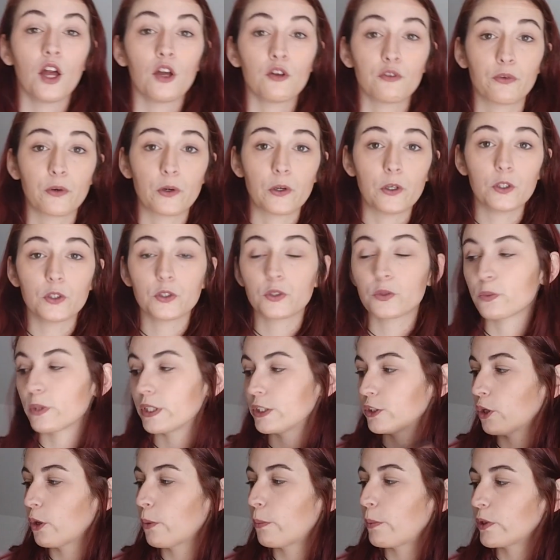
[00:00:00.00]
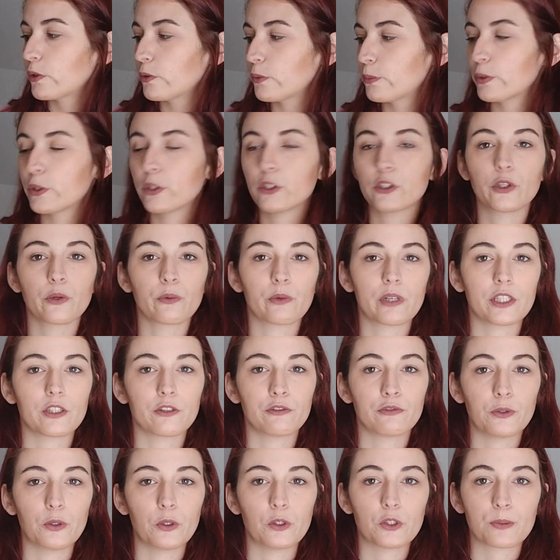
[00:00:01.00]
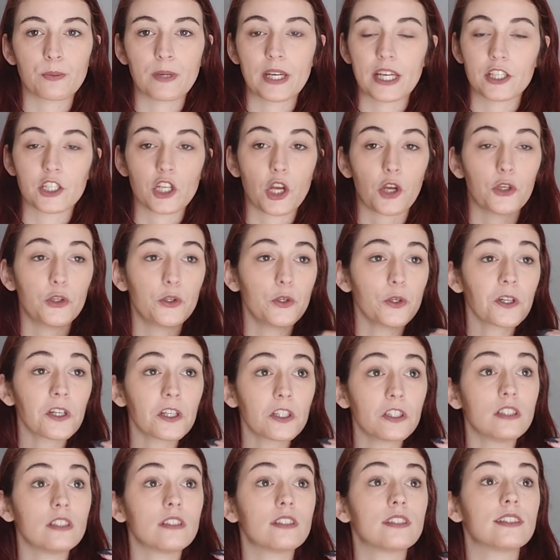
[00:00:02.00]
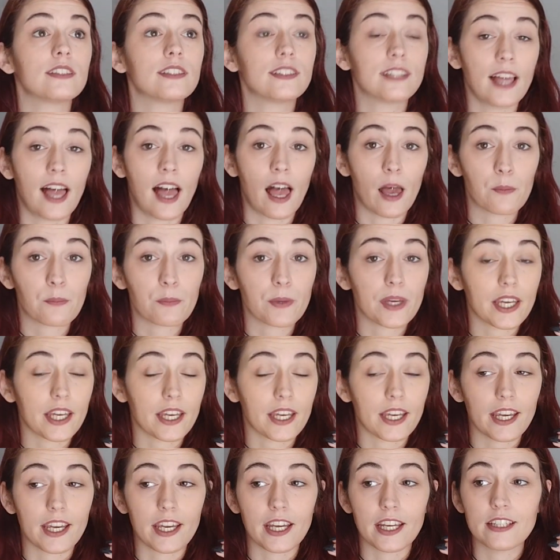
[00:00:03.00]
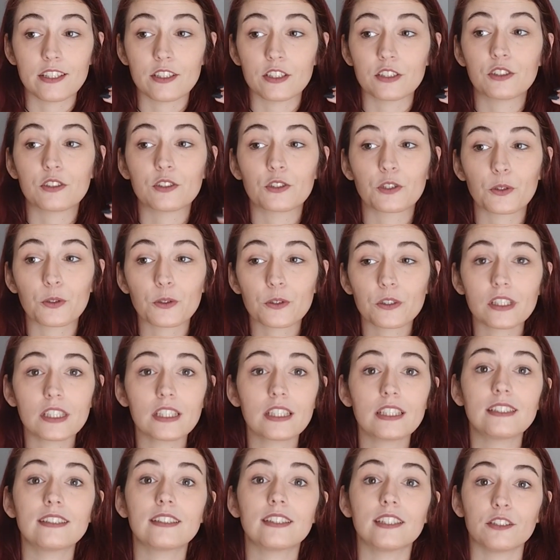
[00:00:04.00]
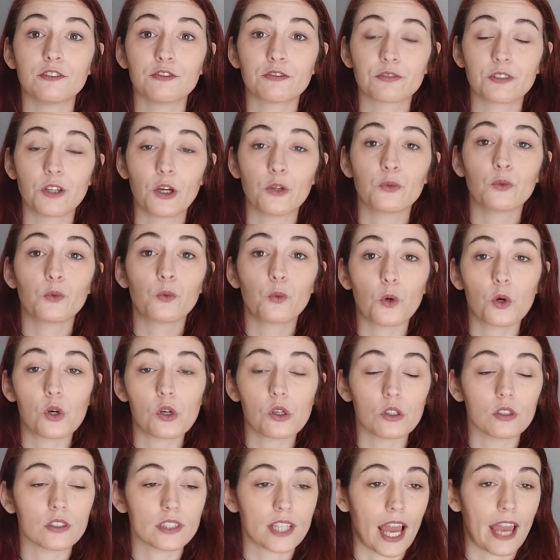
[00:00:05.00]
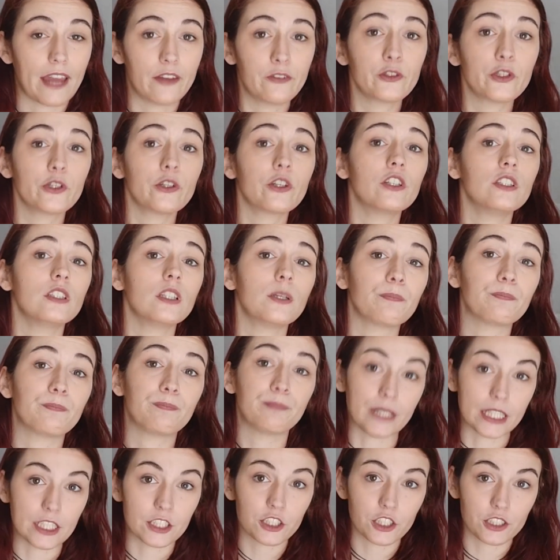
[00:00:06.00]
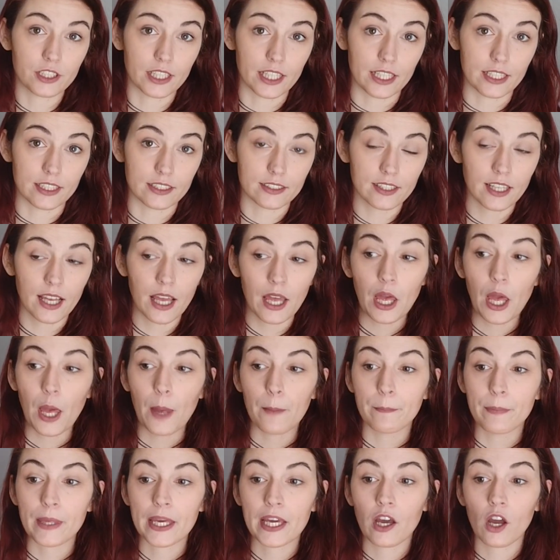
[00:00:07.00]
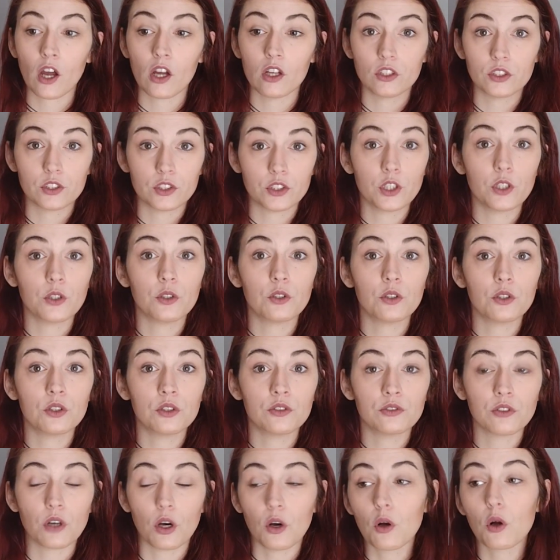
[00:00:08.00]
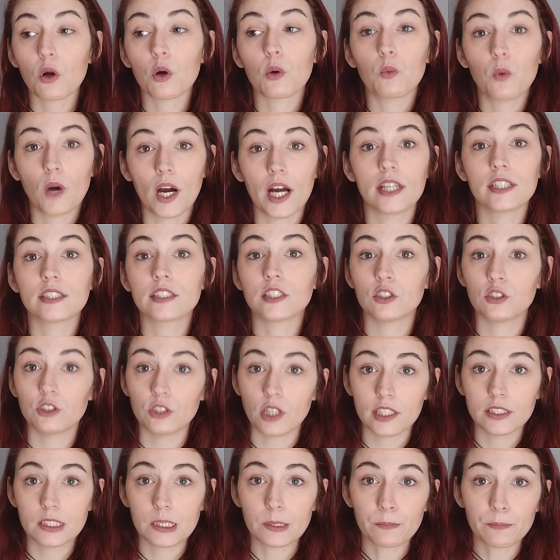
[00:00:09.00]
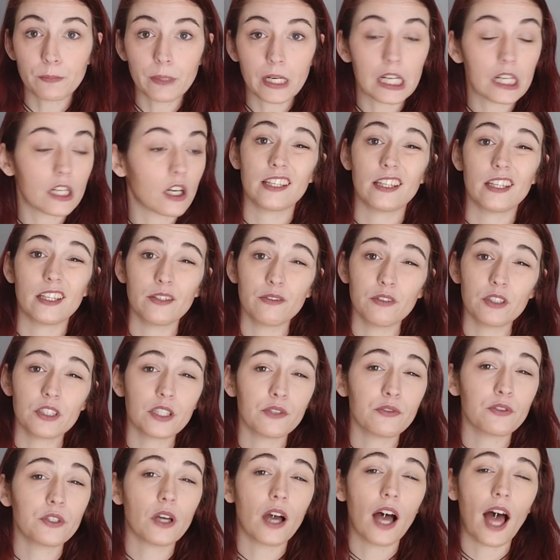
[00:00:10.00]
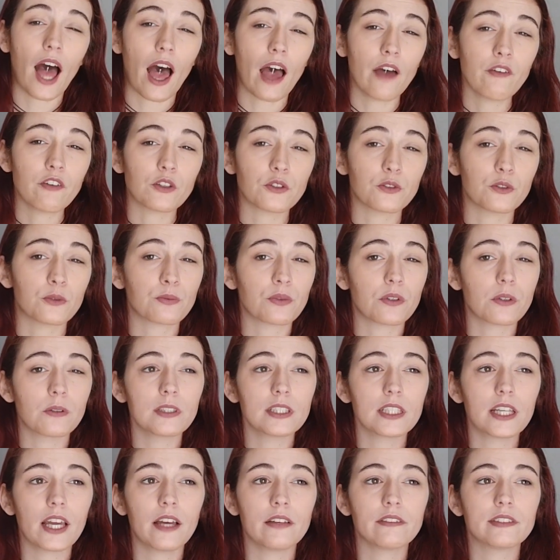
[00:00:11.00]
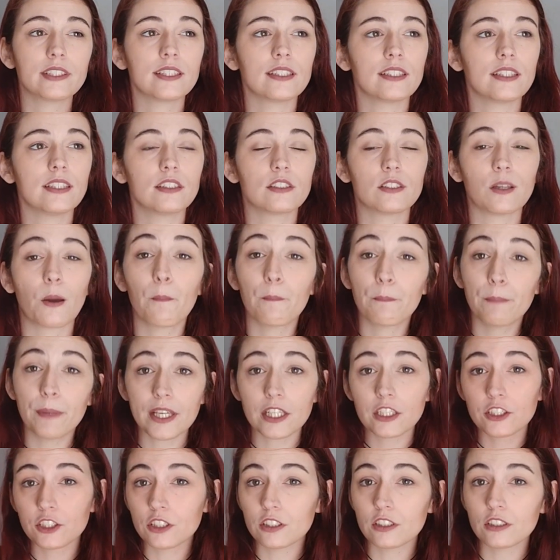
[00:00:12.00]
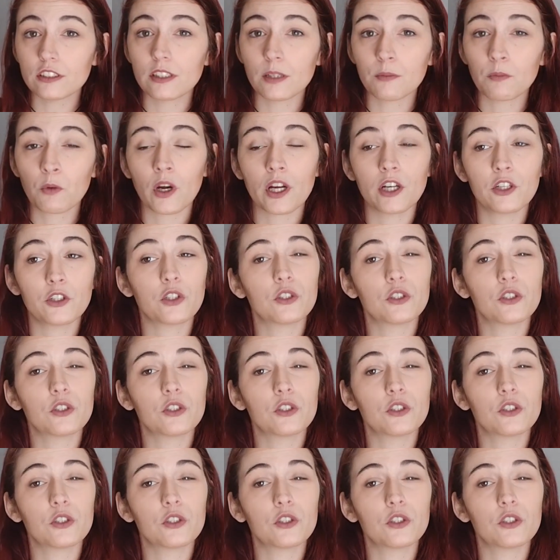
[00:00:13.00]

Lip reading: First, when you open the book, you read the first page, you're gonna step in a totally different world and you're gonna picture it, because you've all watched Jurassic Park. Even if you haven't, you probably have seen some pictures somewhere.